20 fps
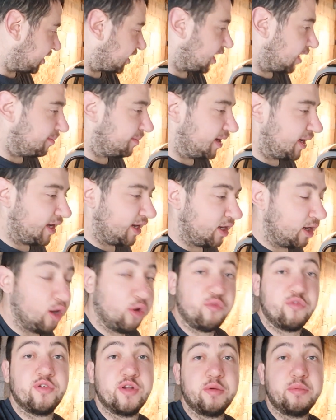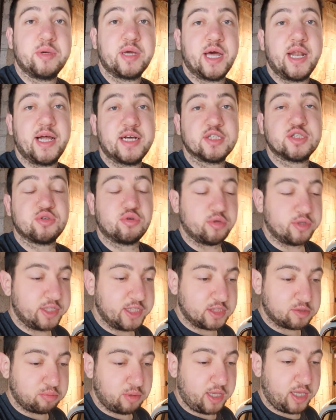coming and hopefully we can get that sorted
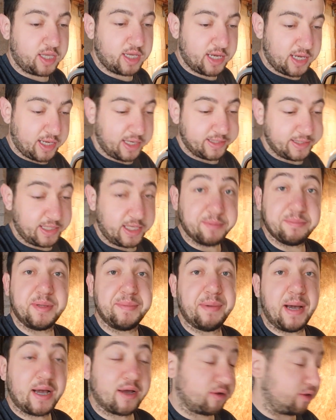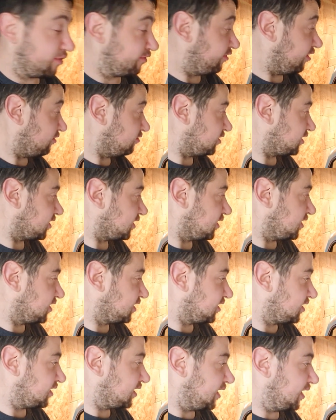this week and he'll be back on the road.
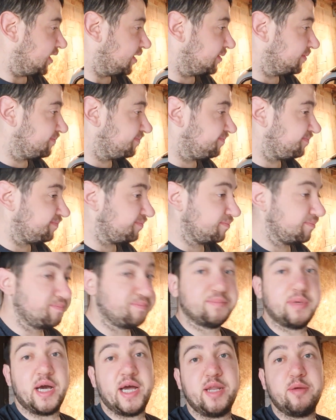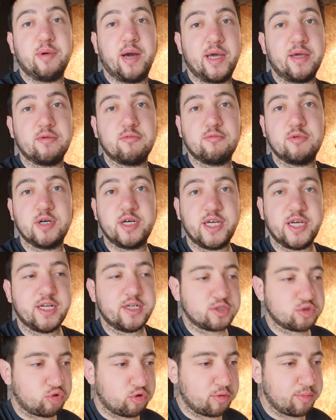But anyway, we're here to
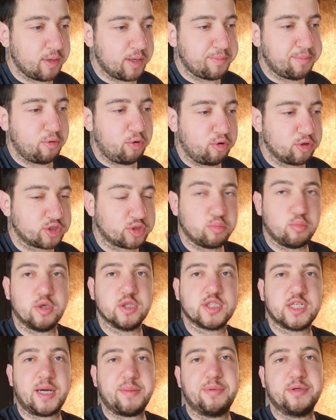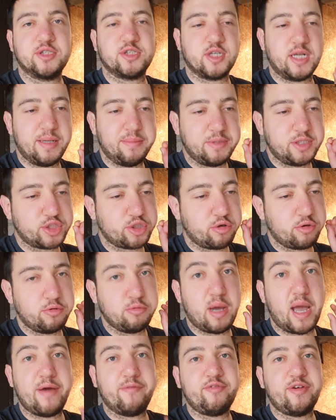talk about the Porsche and what's happened, so let me show you
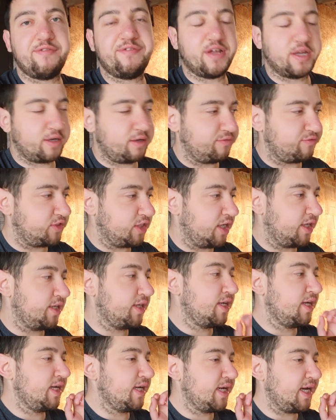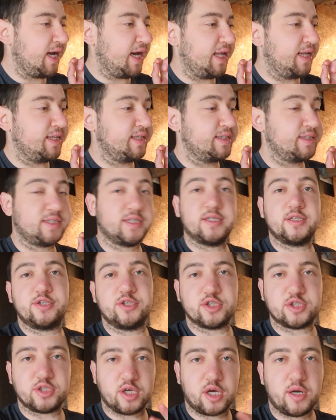everything I've done and
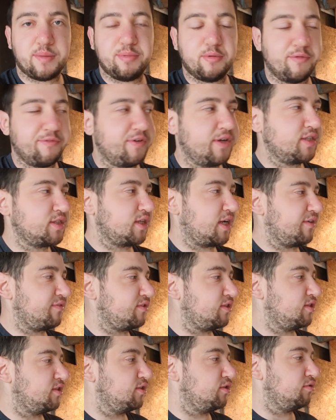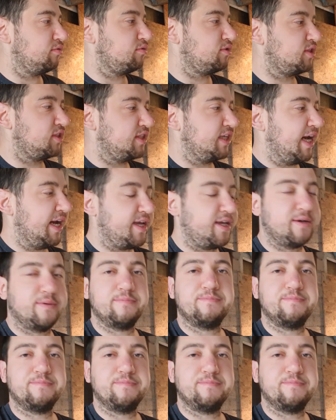just a couple of things I have to do today.